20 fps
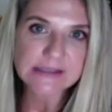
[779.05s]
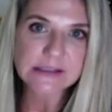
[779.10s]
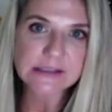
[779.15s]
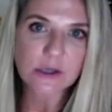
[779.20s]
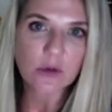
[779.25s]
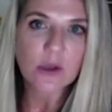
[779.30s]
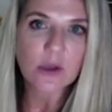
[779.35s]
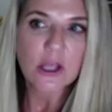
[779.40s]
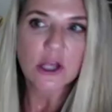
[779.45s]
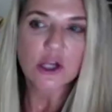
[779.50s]
And
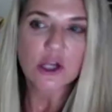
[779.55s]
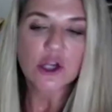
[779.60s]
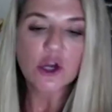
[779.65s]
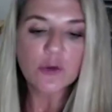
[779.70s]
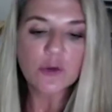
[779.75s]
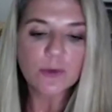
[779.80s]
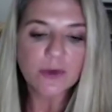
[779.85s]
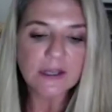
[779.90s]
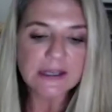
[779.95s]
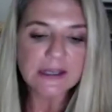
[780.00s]
so
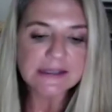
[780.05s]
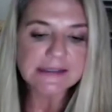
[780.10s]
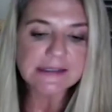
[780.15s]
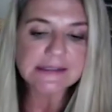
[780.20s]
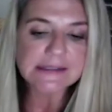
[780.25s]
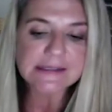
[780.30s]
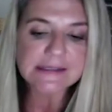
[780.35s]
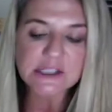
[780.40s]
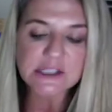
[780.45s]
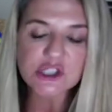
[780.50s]
notebooking
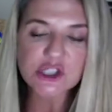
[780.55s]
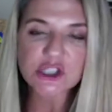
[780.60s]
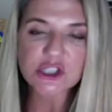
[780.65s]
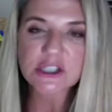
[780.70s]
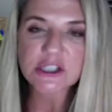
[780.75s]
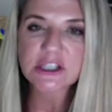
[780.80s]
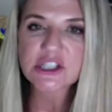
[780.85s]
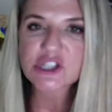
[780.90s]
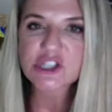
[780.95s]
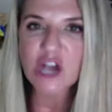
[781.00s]
is
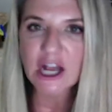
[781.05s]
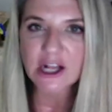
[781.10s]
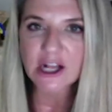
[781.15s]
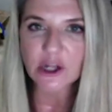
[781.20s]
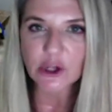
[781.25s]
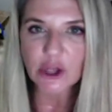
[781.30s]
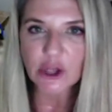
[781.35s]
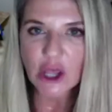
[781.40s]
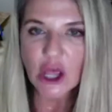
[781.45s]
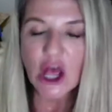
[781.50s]
essentially the
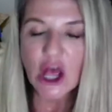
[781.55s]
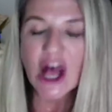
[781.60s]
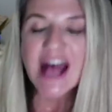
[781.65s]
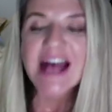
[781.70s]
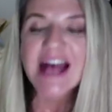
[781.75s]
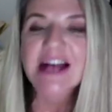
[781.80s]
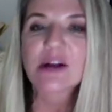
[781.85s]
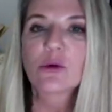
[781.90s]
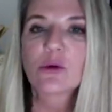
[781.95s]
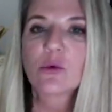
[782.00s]
child
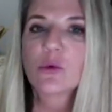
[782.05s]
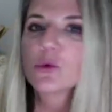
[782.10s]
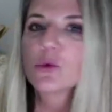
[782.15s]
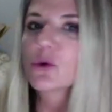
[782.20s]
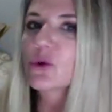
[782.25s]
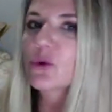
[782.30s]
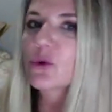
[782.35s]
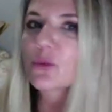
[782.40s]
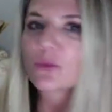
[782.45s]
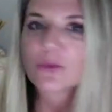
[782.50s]

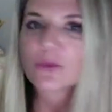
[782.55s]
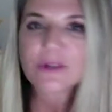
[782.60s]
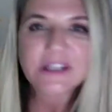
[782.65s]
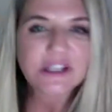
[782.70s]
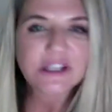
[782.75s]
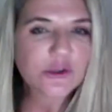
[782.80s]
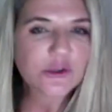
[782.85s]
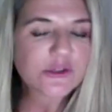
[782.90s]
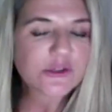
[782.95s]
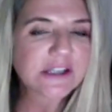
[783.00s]

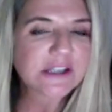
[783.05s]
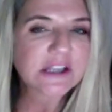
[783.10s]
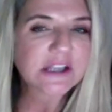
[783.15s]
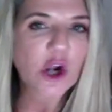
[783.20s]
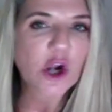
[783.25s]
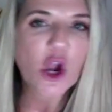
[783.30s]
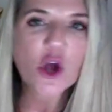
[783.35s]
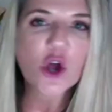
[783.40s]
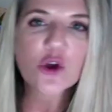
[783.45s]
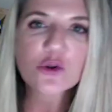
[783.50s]
using
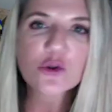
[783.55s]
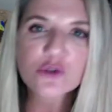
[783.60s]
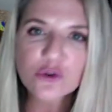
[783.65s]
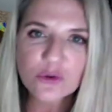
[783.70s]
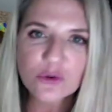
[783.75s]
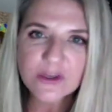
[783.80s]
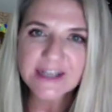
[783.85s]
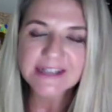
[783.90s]
their own